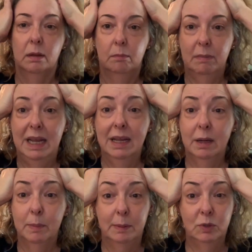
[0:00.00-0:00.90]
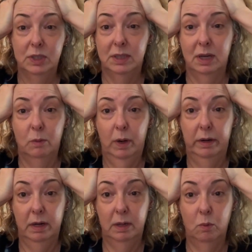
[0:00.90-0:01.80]
Makeup I'm just not
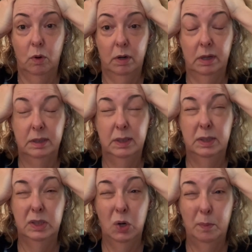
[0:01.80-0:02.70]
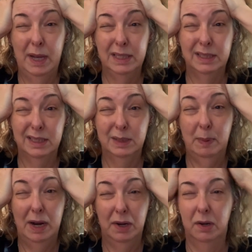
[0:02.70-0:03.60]
wearing anymore and is so past
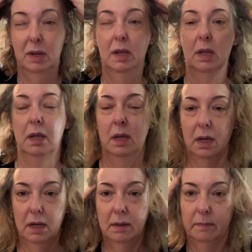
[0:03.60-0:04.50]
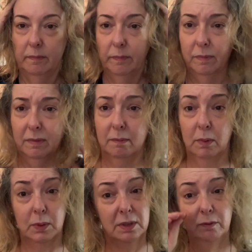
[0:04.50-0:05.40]
expired, um,
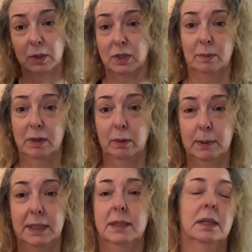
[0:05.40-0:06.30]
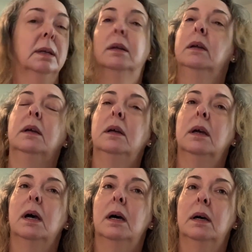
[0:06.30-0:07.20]
most of which I'm not replacing.
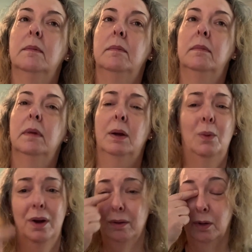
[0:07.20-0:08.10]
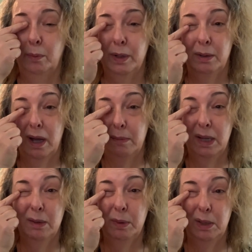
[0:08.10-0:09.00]
Um, I wear a little bit of eye
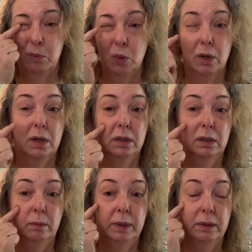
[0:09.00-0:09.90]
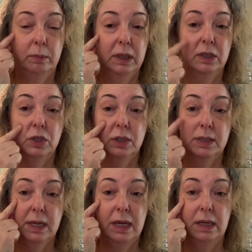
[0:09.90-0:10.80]
makeup anymore, a little bit of blush
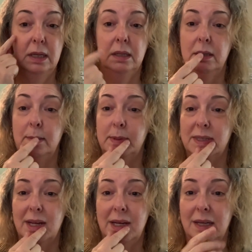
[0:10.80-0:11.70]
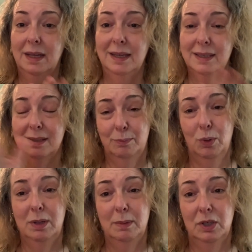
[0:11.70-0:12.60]
stain and lip stain, and that's
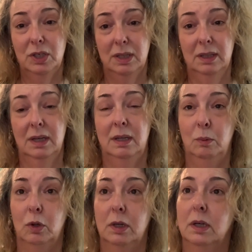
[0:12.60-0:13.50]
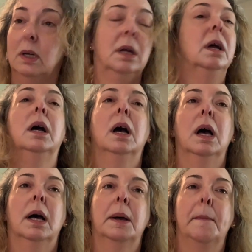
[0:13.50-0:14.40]
pretty much it anymore.
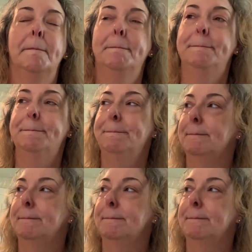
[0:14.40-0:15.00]
Um,